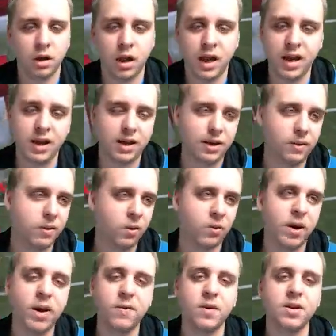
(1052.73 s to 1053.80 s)
Like the
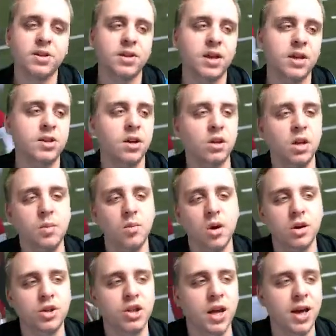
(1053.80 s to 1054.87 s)
Ravens, they took
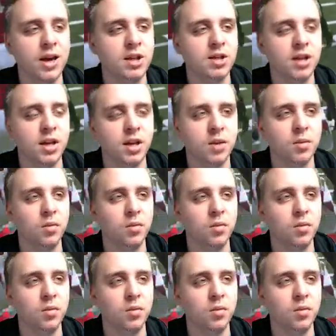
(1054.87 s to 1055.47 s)
Lamar Jackson and